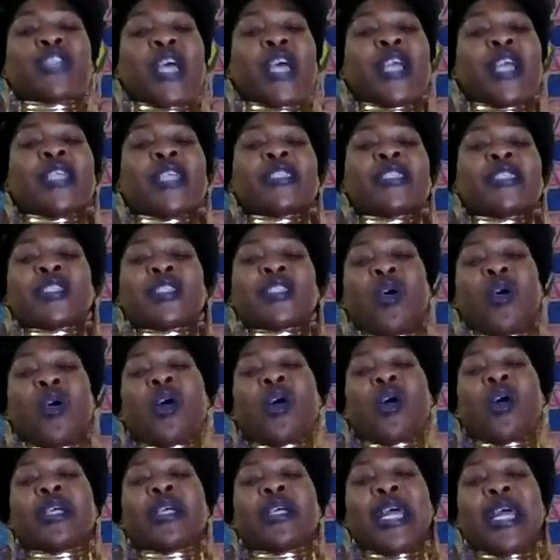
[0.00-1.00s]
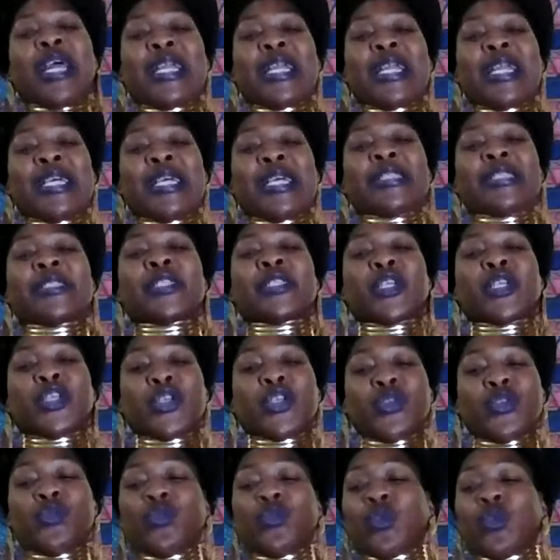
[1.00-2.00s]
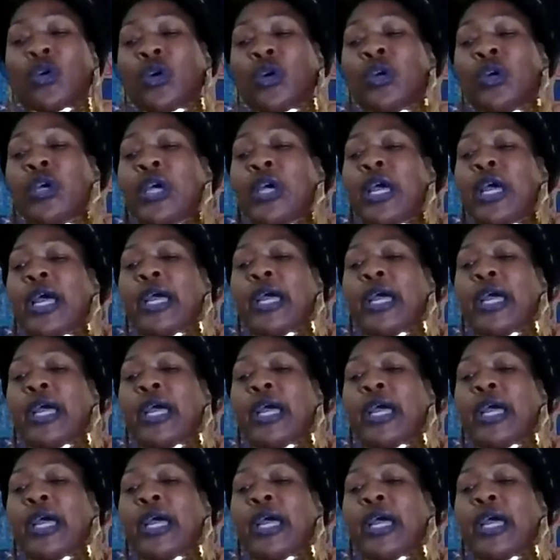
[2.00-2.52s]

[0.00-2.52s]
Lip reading: jealous hearted and insecure.